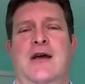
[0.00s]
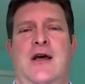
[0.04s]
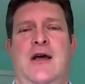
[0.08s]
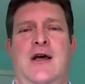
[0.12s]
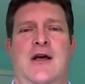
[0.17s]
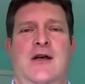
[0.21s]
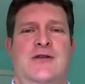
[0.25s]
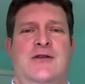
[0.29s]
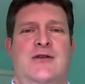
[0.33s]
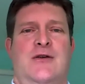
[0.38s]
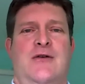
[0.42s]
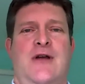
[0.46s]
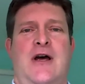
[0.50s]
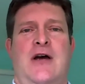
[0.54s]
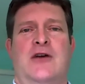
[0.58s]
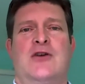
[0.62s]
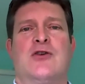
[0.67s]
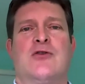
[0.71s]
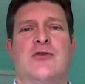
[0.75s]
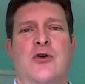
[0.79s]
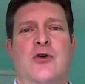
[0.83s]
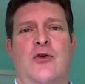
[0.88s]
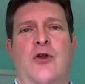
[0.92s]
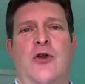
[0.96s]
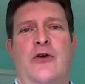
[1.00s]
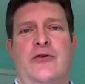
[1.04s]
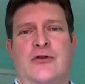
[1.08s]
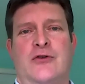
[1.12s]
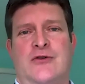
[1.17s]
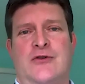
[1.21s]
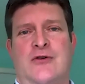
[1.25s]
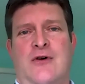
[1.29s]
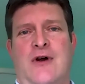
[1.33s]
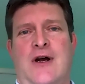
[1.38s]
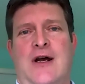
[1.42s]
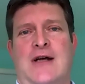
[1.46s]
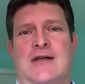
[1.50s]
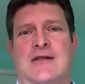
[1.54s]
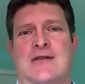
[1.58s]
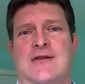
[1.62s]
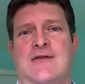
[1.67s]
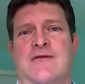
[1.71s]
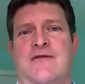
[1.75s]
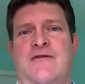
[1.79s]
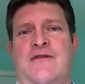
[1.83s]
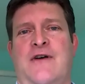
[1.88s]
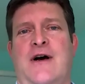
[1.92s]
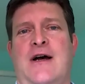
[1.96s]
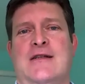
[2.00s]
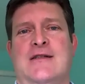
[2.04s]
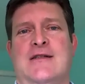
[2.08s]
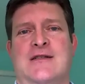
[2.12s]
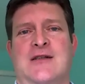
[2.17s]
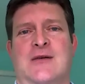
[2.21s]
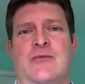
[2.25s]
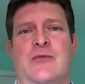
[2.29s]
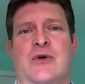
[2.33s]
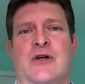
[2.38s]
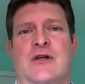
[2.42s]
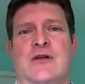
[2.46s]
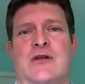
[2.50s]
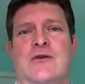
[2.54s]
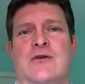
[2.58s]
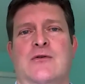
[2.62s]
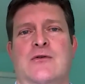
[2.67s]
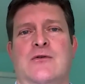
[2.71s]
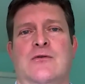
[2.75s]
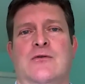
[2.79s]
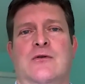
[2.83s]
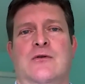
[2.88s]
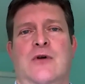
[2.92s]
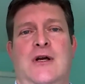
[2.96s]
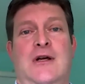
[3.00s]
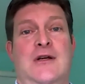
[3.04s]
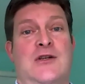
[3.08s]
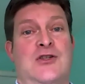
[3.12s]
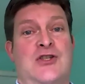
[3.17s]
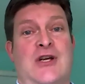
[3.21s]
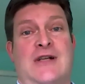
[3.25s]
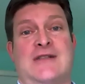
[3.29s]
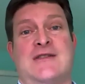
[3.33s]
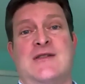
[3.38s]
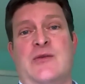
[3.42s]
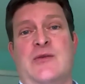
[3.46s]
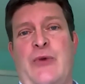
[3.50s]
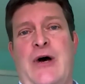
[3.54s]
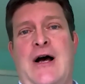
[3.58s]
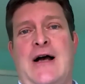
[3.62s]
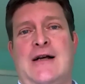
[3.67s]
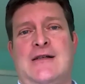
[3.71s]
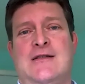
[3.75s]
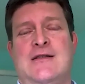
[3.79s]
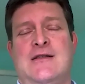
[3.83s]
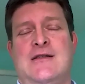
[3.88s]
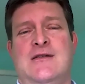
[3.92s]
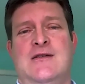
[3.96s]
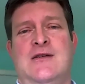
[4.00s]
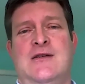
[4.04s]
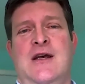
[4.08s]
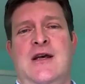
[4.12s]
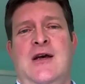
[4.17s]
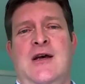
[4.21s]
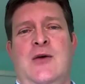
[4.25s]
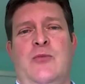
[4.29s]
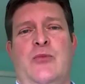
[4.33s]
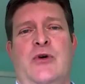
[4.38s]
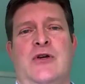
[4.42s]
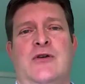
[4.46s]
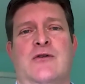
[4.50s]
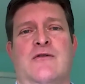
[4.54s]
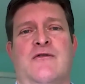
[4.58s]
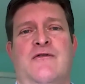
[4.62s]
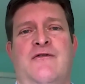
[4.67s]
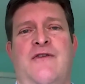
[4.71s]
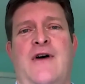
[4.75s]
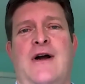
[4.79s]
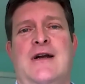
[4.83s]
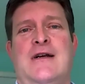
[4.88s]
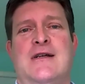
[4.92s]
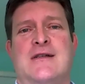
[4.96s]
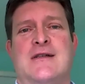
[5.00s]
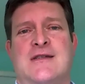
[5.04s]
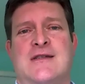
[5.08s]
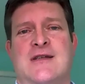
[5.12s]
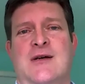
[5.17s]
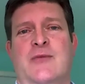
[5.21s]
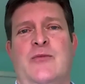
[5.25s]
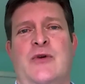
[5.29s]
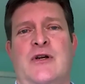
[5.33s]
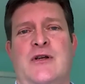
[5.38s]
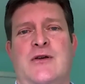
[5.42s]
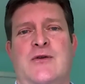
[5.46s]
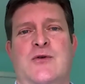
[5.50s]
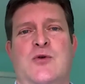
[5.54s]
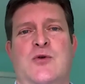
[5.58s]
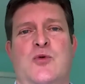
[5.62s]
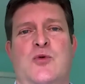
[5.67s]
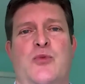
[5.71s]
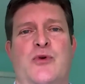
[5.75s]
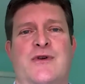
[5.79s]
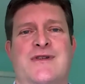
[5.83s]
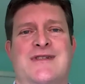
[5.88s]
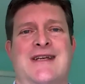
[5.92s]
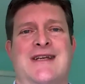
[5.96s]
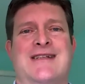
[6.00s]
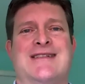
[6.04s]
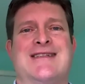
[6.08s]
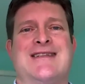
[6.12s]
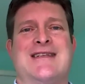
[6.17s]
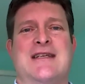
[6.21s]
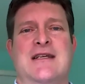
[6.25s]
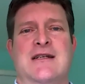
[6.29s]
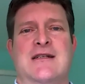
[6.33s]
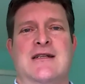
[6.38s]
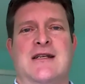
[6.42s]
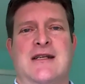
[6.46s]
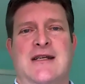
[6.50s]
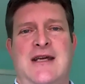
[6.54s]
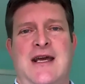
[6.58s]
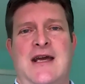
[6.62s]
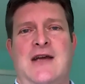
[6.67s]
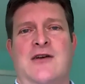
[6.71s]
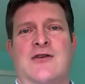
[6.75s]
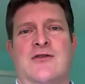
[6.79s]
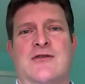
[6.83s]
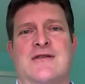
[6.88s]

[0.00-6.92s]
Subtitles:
So now you're no longer trying to find somebody who checks the boxes, but you're finding somebody who presents the indicators